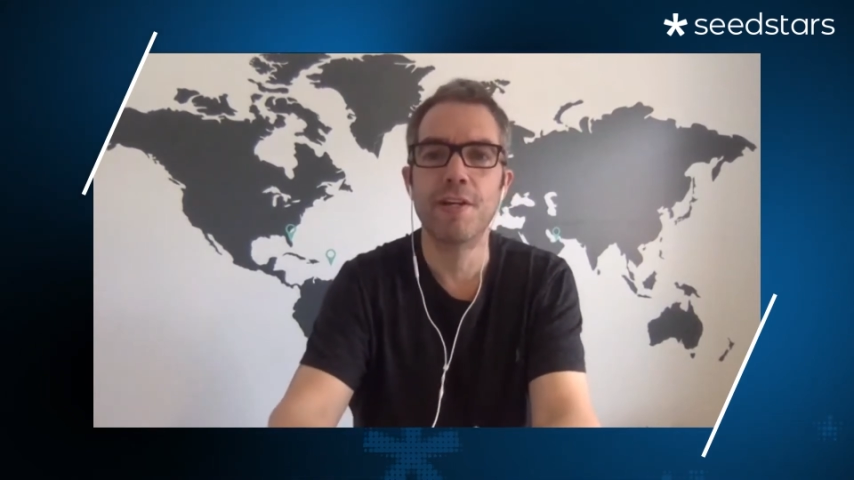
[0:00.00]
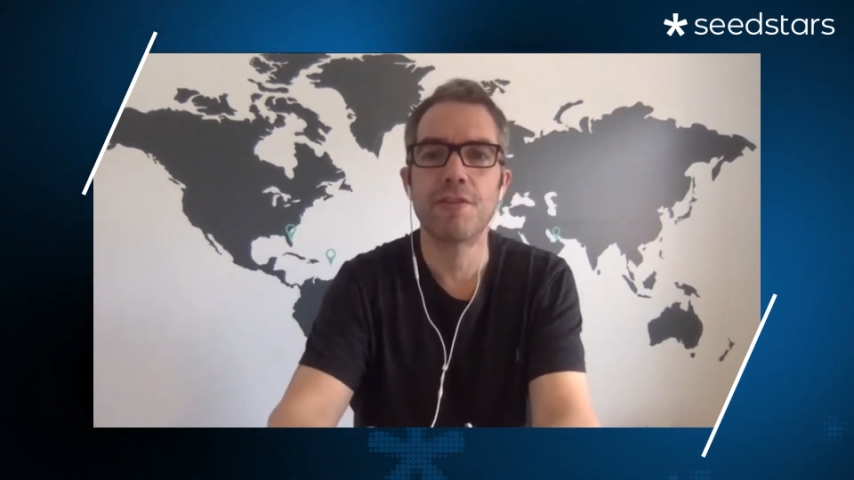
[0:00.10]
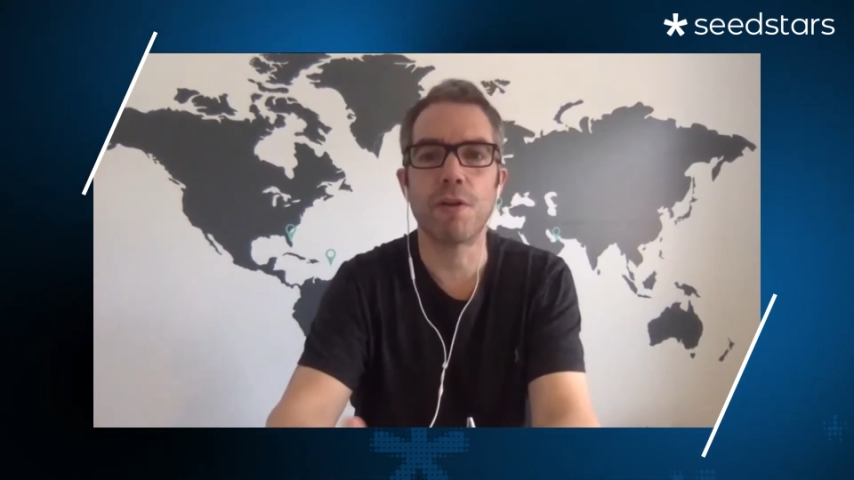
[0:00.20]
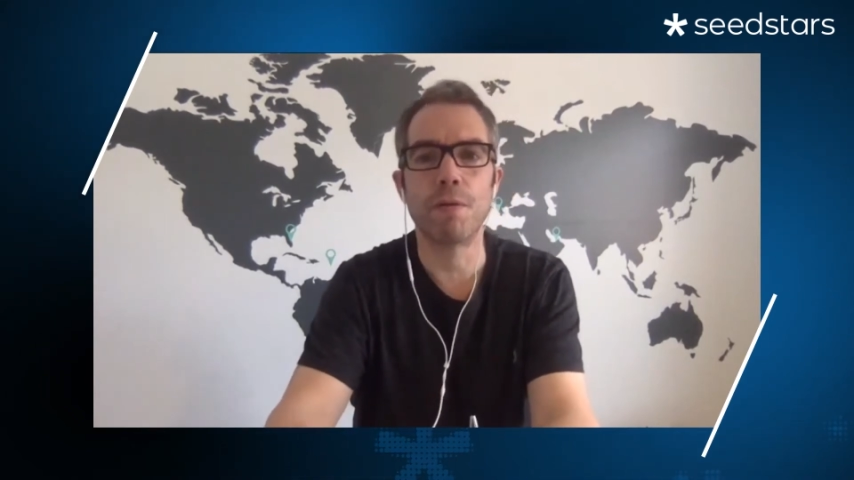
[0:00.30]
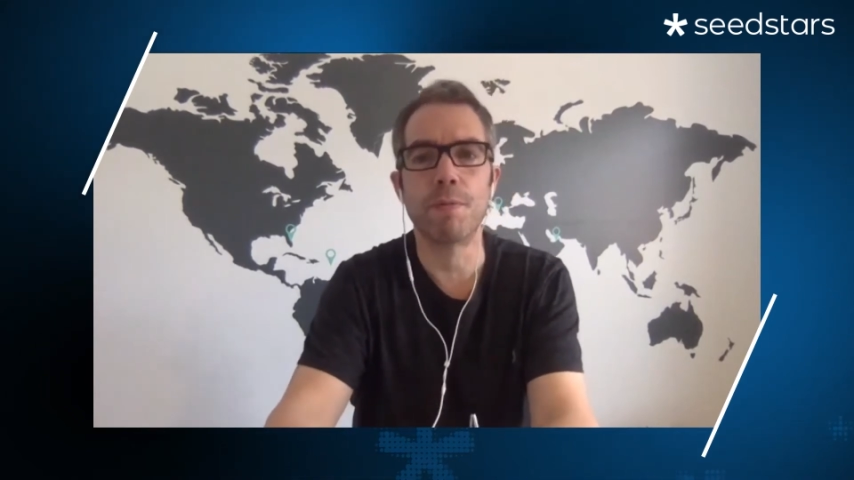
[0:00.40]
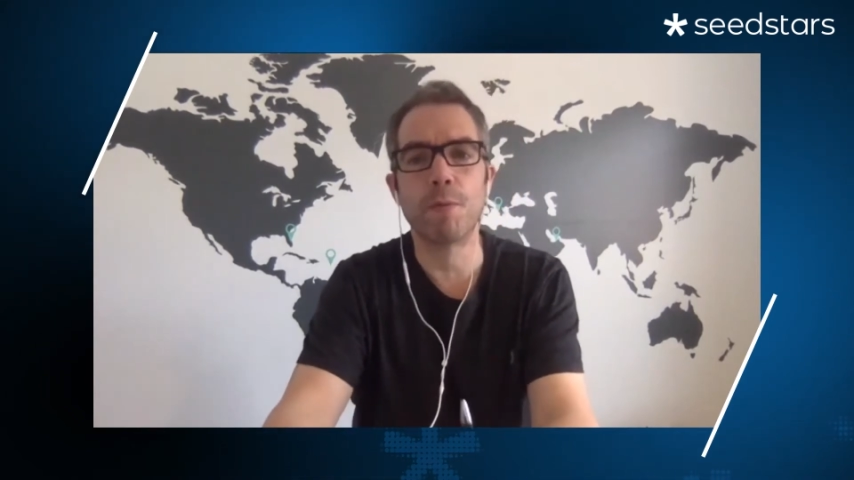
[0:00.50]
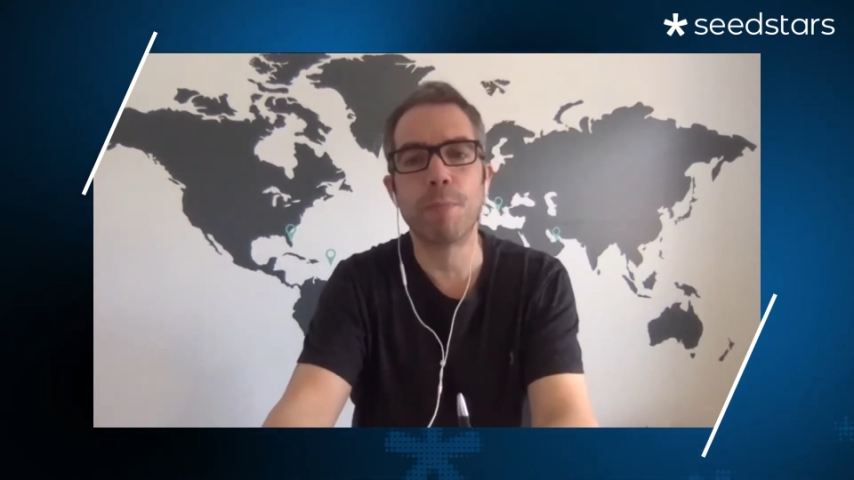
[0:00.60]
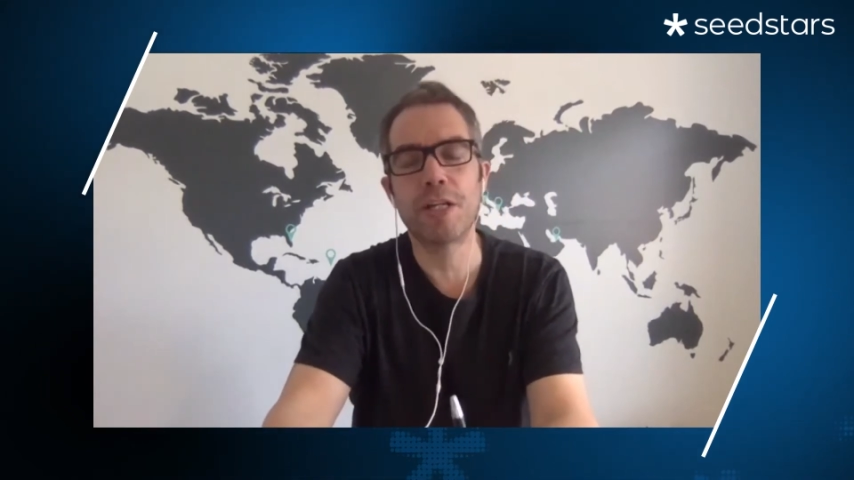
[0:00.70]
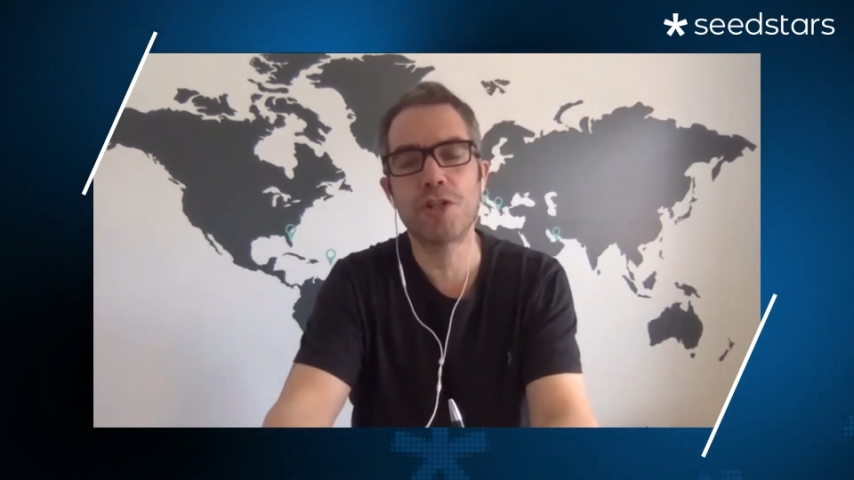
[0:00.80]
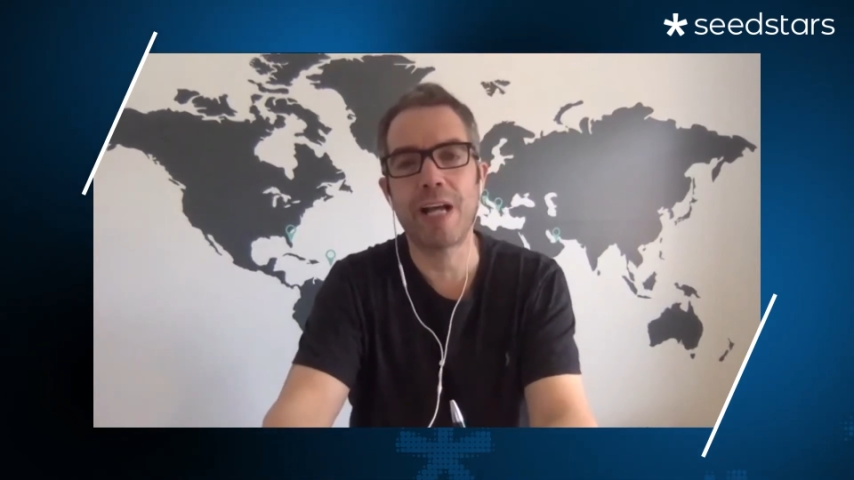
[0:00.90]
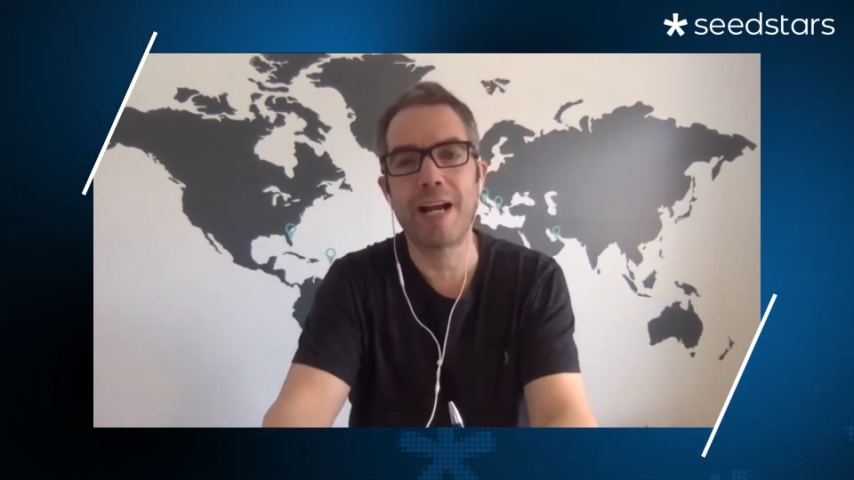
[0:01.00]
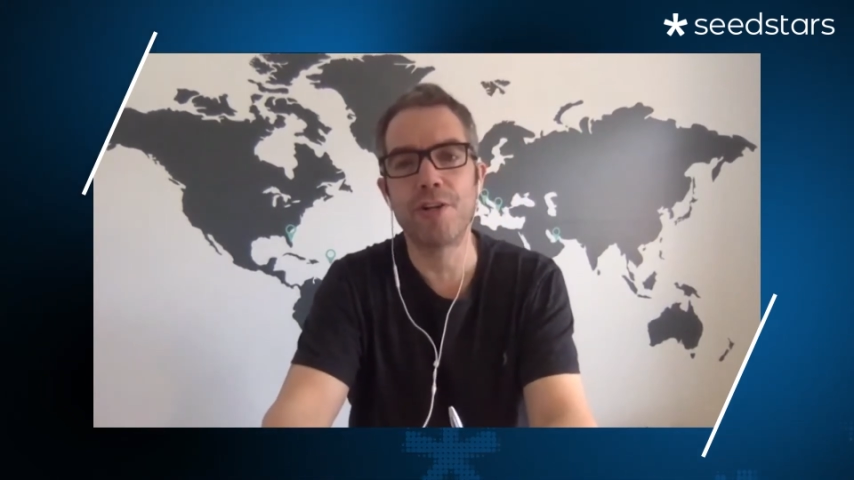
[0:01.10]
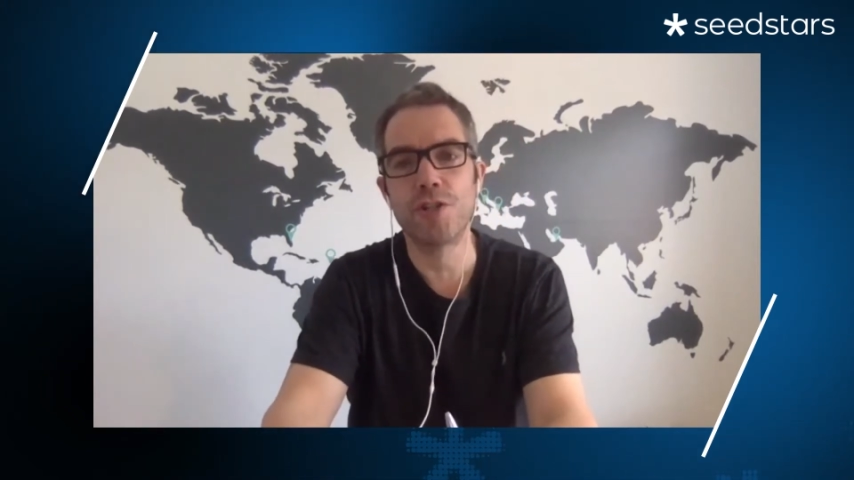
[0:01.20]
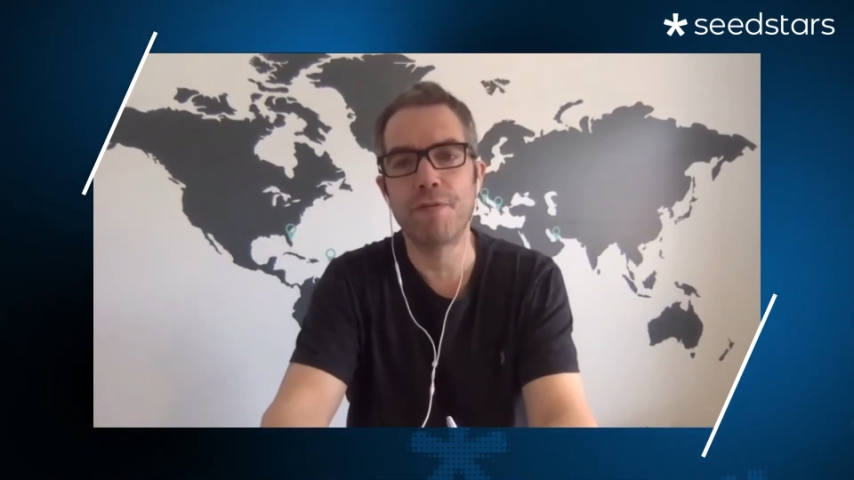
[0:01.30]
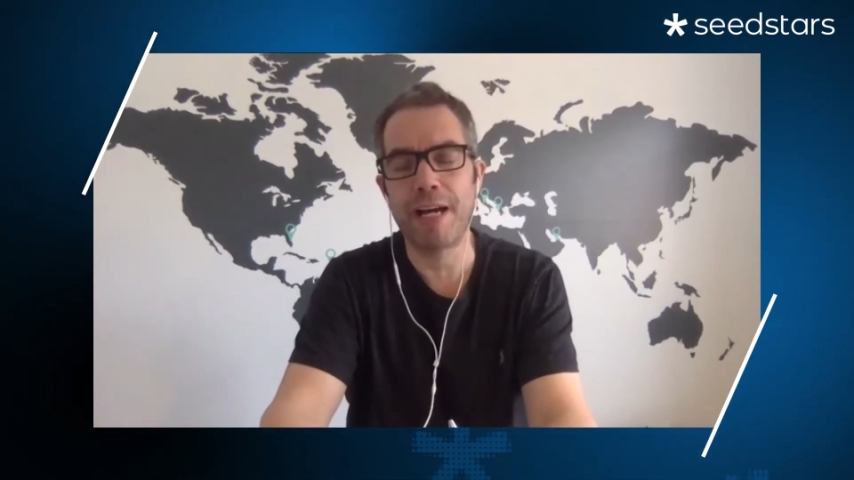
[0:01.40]
So the biggest
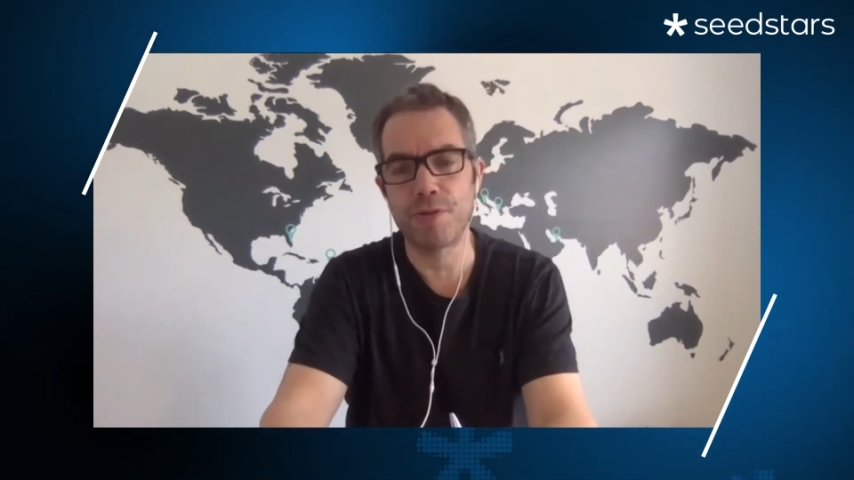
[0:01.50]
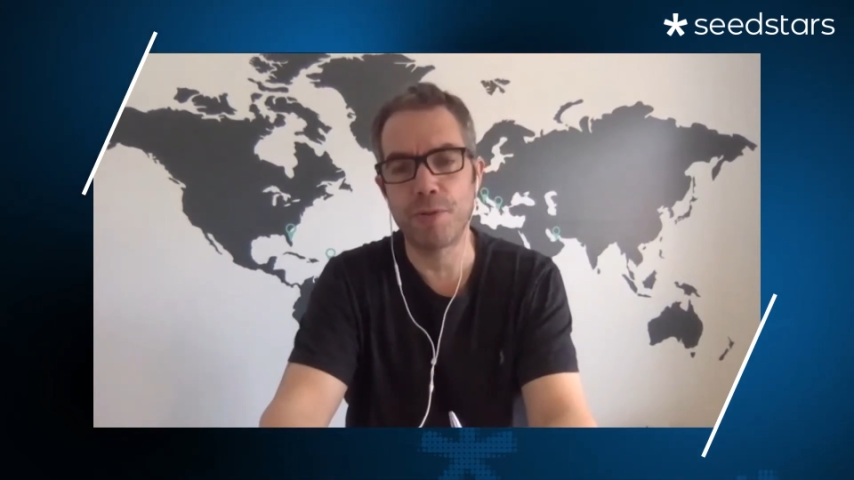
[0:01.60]
challenge you've had